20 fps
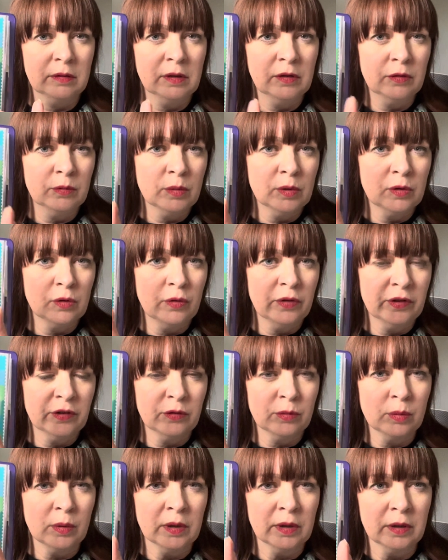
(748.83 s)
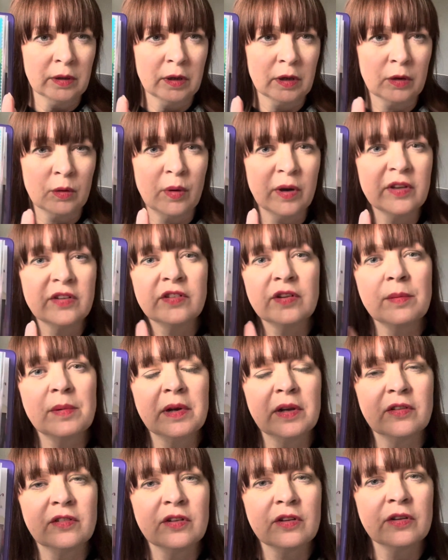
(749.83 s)
one or this one are quite
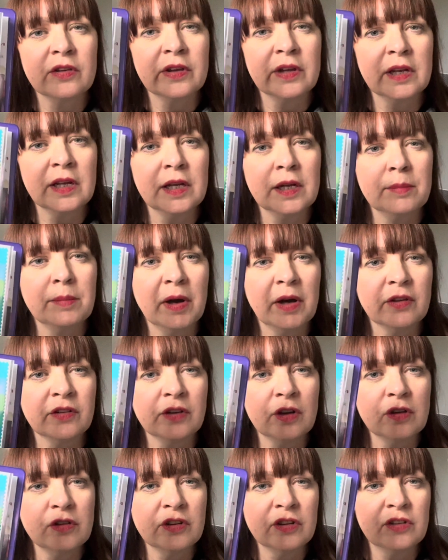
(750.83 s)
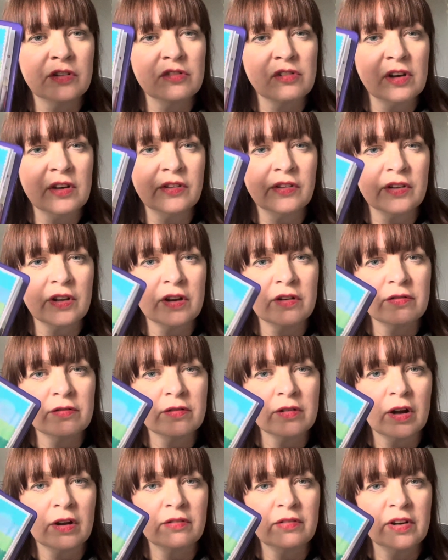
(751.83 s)
similar to the Myosotis dress that
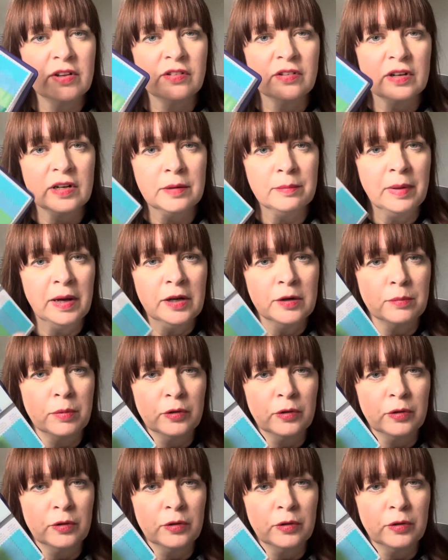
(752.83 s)
I recently made,